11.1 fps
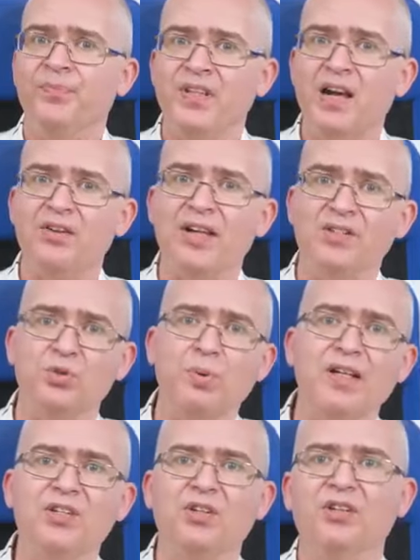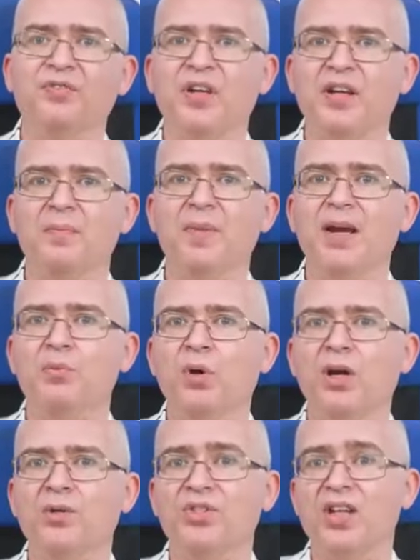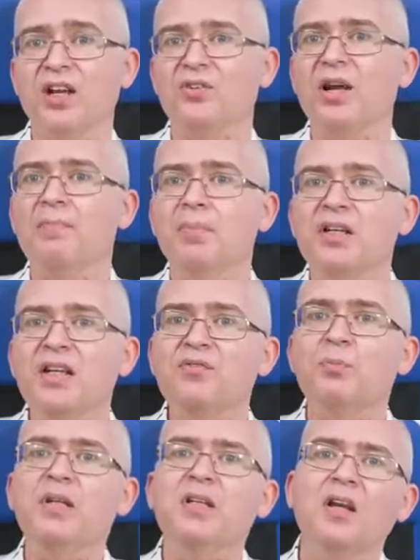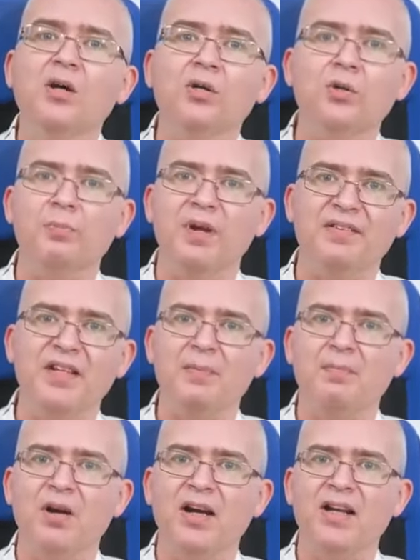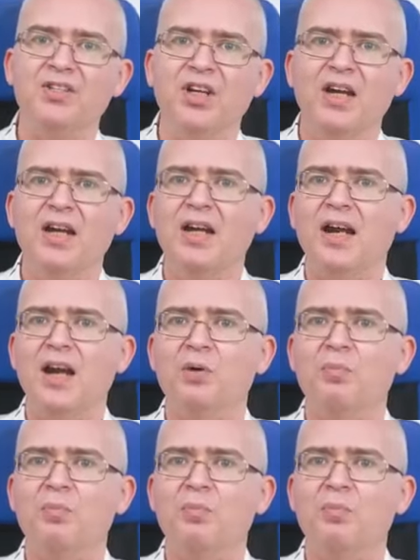Now, that $20 figure may well sound unbelievably low, bearing in mind how